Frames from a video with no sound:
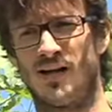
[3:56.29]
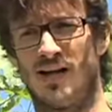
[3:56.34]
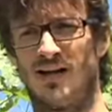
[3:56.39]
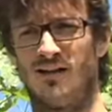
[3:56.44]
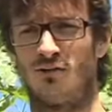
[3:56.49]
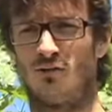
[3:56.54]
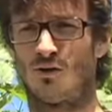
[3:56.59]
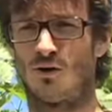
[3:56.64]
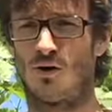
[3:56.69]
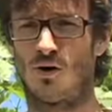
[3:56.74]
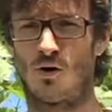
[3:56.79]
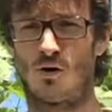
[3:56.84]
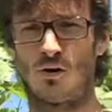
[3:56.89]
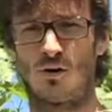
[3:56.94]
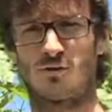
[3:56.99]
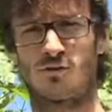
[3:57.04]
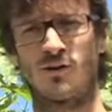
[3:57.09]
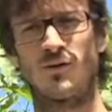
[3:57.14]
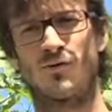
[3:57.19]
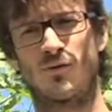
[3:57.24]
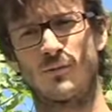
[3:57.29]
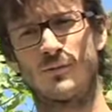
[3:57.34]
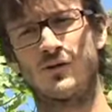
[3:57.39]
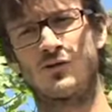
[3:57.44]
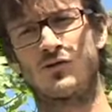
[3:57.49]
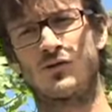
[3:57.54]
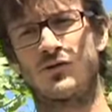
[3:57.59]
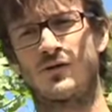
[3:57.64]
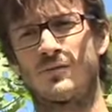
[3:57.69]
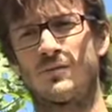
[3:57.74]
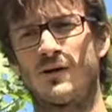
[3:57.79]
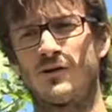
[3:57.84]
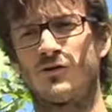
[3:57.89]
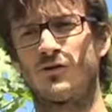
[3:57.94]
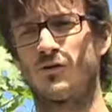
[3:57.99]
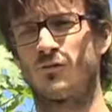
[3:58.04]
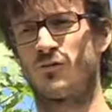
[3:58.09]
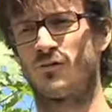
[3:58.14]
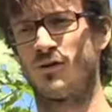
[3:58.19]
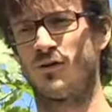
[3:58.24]
and all the information about
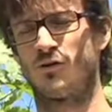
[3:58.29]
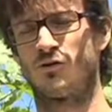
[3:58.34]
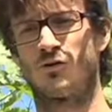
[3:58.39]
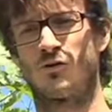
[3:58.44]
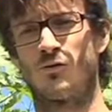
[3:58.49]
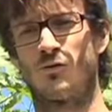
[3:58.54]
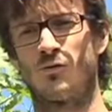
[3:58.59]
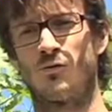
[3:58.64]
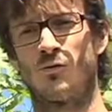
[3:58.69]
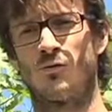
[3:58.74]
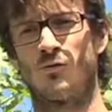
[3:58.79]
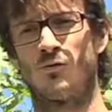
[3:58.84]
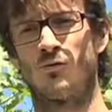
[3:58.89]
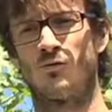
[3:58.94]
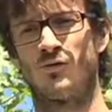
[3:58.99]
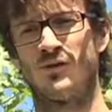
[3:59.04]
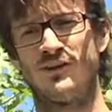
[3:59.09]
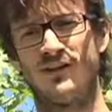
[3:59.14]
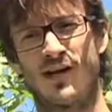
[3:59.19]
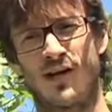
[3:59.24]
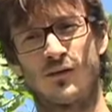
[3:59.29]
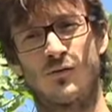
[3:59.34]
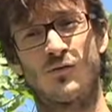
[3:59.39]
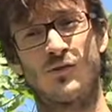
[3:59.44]
the vineyard